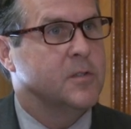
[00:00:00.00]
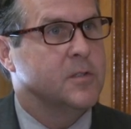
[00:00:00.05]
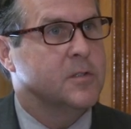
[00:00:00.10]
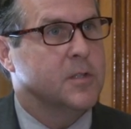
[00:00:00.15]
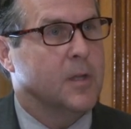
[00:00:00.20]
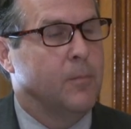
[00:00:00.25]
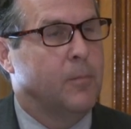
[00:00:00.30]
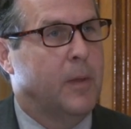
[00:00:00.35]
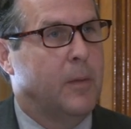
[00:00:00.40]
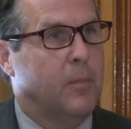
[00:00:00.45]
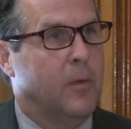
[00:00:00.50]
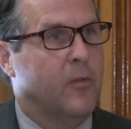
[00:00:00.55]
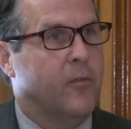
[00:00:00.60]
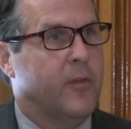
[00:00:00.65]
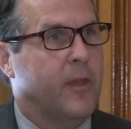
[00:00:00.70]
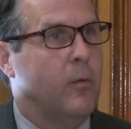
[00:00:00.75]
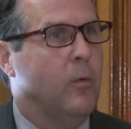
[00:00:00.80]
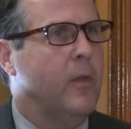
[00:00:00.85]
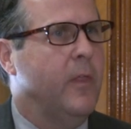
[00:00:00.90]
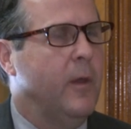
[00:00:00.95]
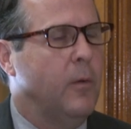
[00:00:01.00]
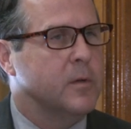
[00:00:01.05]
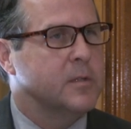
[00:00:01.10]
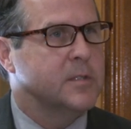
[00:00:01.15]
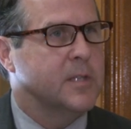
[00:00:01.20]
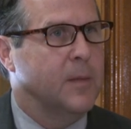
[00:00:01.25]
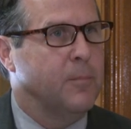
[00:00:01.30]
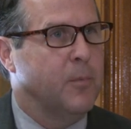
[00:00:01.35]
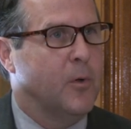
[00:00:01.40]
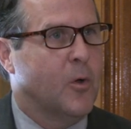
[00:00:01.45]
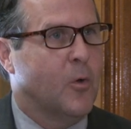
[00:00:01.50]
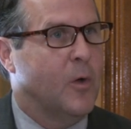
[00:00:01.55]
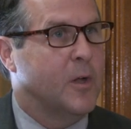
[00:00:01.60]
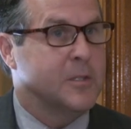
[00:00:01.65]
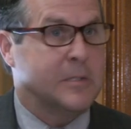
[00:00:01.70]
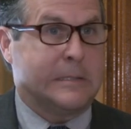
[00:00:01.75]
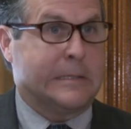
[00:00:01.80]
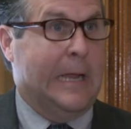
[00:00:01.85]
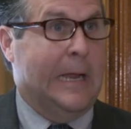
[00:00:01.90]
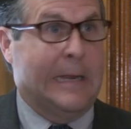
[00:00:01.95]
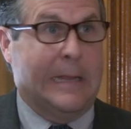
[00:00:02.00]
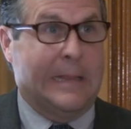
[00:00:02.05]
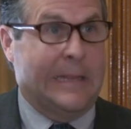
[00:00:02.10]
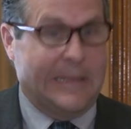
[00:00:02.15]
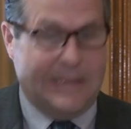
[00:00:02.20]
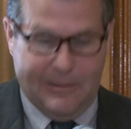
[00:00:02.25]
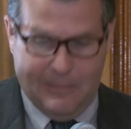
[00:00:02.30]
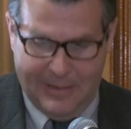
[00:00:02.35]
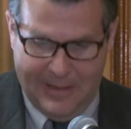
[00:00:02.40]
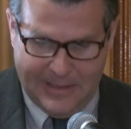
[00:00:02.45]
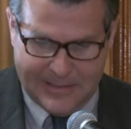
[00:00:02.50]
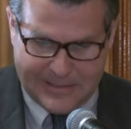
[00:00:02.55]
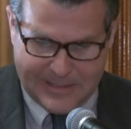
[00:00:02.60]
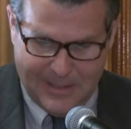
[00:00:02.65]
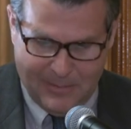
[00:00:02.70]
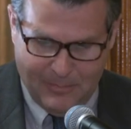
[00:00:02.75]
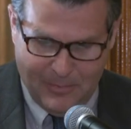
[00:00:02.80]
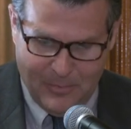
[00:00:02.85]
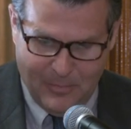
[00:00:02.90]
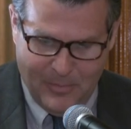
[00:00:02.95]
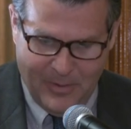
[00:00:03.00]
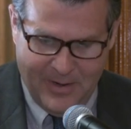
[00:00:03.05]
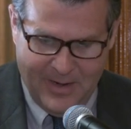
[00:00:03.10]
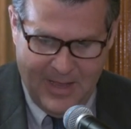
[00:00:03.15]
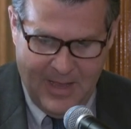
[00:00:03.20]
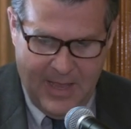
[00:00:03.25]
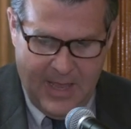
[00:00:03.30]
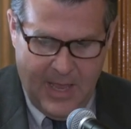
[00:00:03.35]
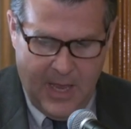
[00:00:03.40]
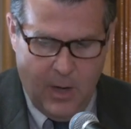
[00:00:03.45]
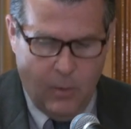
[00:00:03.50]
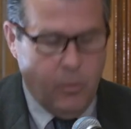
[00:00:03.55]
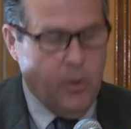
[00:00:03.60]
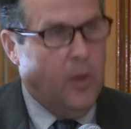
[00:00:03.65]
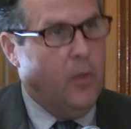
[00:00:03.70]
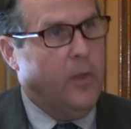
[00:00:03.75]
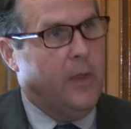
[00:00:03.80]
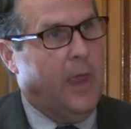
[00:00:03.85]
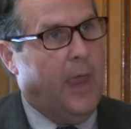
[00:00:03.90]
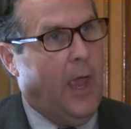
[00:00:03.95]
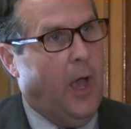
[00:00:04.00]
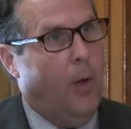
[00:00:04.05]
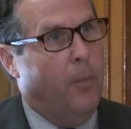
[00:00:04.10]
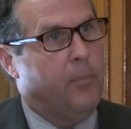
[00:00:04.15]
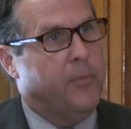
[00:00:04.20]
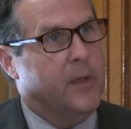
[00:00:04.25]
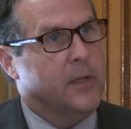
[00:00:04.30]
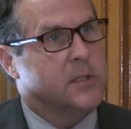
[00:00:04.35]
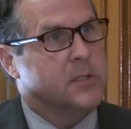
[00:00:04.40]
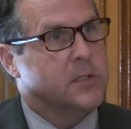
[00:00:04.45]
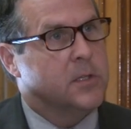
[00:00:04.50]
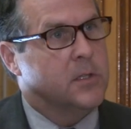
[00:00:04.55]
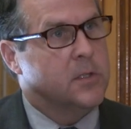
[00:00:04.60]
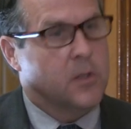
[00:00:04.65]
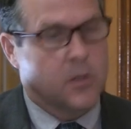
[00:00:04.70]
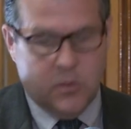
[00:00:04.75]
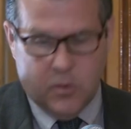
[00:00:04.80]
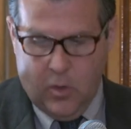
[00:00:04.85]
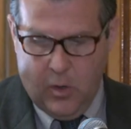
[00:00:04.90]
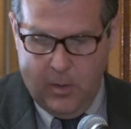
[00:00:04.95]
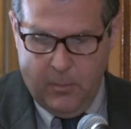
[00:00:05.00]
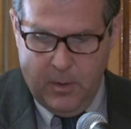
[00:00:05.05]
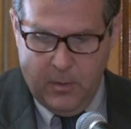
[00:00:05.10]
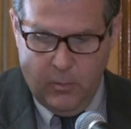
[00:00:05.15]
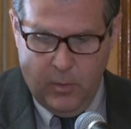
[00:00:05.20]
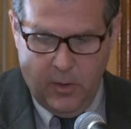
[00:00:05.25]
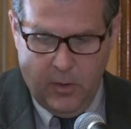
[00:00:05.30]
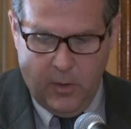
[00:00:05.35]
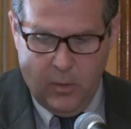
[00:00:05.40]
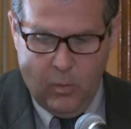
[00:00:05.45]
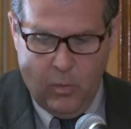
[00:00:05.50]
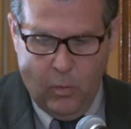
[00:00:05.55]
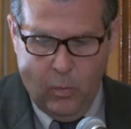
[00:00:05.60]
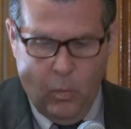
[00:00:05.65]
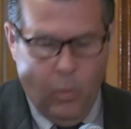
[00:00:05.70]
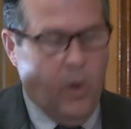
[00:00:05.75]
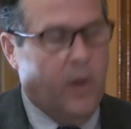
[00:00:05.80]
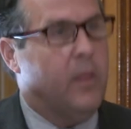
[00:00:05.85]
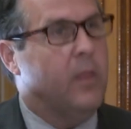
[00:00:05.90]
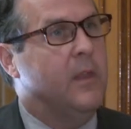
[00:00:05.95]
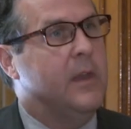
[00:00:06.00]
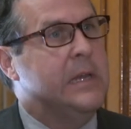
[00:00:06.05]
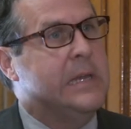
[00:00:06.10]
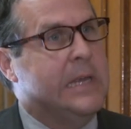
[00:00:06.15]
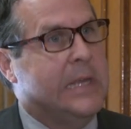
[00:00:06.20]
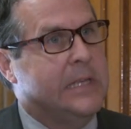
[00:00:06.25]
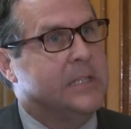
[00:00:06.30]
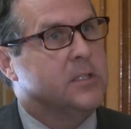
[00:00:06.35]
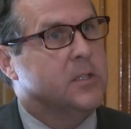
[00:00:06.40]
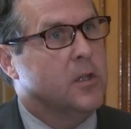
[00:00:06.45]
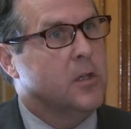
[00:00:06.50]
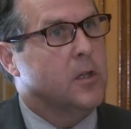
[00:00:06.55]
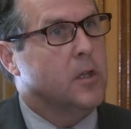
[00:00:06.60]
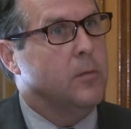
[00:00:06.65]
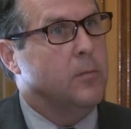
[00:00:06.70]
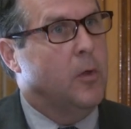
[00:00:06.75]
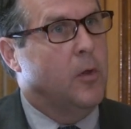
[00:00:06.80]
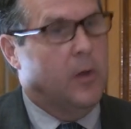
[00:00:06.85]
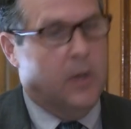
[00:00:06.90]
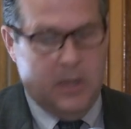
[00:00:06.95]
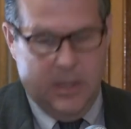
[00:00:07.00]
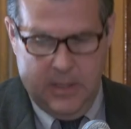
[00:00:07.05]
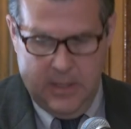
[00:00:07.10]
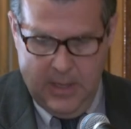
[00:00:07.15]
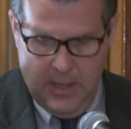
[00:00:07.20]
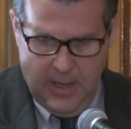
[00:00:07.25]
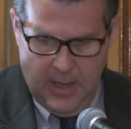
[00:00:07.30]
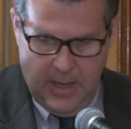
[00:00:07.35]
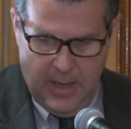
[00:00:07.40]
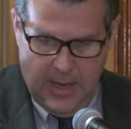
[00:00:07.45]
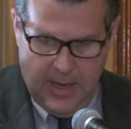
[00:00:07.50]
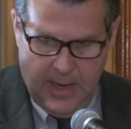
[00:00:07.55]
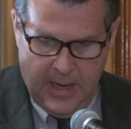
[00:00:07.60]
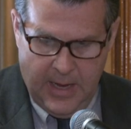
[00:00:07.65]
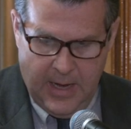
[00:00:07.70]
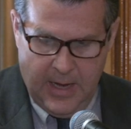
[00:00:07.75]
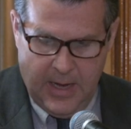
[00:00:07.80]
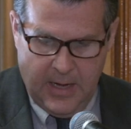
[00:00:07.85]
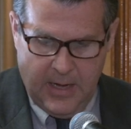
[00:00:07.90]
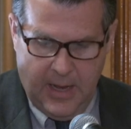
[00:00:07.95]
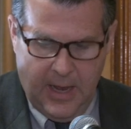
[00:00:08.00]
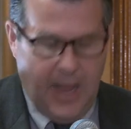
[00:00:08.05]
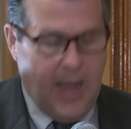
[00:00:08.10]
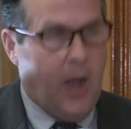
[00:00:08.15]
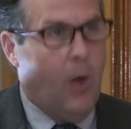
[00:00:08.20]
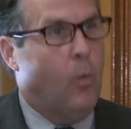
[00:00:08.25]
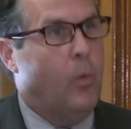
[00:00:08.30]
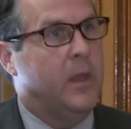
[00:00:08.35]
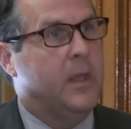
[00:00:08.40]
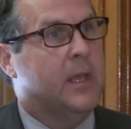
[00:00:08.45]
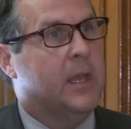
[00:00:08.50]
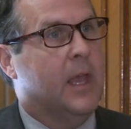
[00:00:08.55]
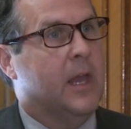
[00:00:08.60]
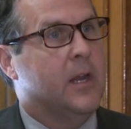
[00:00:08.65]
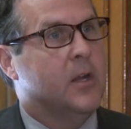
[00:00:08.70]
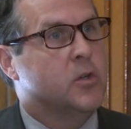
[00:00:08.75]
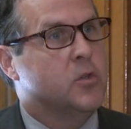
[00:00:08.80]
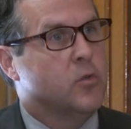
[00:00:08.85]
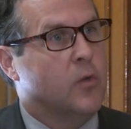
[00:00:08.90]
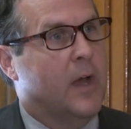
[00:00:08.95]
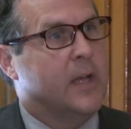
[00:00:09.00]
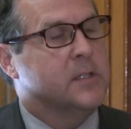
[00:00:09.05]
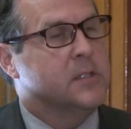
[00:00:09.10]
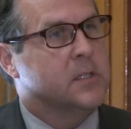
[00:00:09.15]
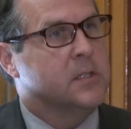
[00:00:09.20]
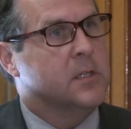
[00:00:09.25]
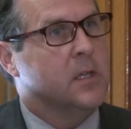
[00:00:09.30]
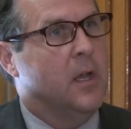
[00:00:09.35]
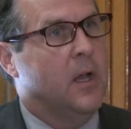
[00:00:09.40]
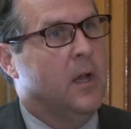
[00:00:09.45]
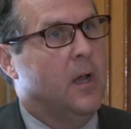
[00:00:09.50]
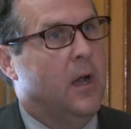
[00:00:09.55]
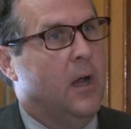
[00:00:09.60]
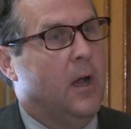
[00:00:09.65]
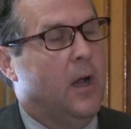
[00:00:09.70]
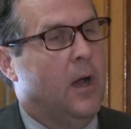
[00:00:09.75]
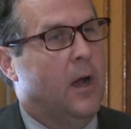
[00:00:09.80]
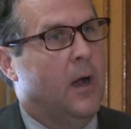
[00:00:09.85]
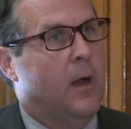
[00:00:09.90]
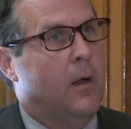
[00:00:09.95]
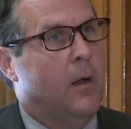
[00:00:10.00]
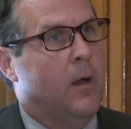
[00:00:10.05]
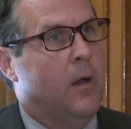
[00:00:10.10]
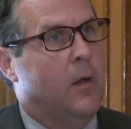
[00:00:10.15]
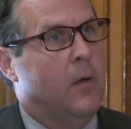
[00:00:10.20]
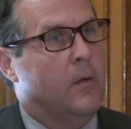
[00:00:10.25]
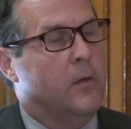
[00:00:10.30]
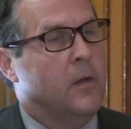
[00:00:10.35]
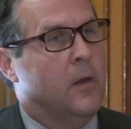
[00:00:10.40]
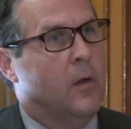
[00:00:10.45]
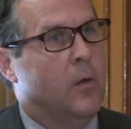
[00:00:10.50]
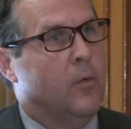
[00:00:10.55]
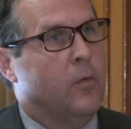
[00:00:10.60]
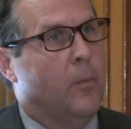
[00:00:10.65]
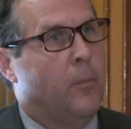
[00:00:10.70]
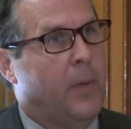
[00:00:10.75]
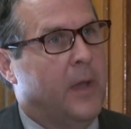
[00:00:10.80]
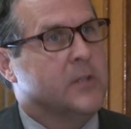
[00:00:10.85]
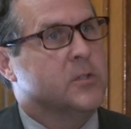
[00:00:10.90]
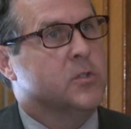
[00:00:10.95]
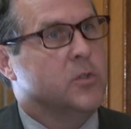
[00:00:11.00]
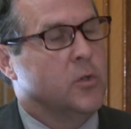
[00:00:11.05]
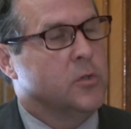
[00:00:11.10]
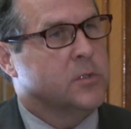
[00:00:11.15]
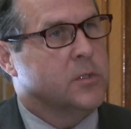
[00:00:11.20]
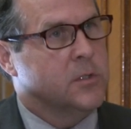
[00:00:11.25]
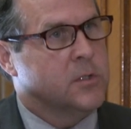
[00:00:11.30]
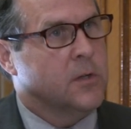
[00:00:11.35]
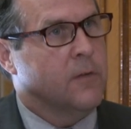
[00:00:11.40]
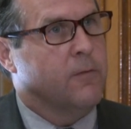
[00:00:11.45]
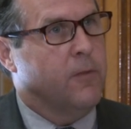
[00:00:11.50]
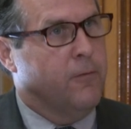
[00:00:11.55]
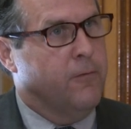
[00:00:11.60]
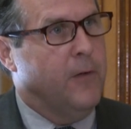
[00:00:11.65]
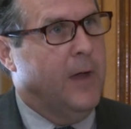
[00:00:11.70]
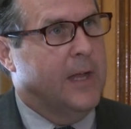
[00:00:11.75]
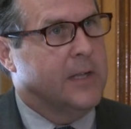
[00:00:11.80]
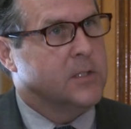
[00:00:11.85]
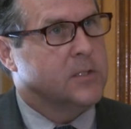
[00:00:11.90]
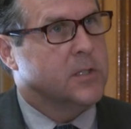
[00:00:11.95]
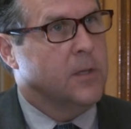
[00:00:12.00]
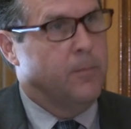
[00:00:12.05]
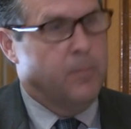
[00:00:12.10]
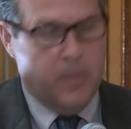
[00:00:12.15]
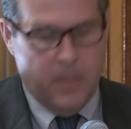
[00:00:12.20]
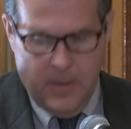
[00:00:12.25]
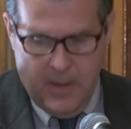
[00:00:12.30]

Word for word: Some people say, well, they were simple questions. I didn't think they were that simple, but it really helped us to determine really what are the needs of the community and how we can address uh, you know, the best usage of the funds.